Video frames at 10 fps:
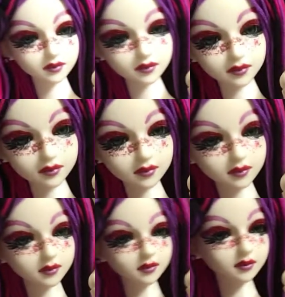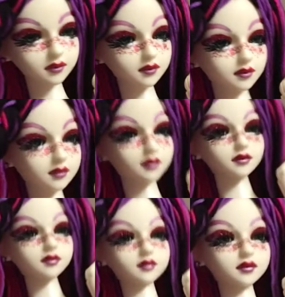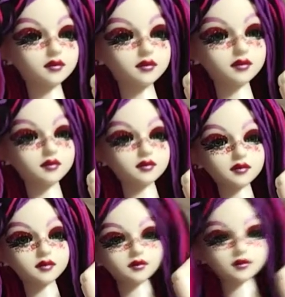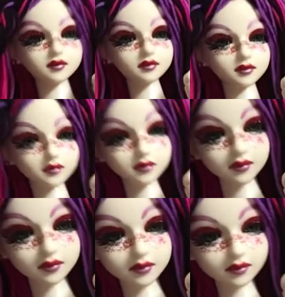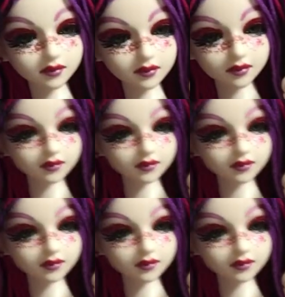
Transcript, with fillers: finished painting her. Now, her uh, the other one that I had, I did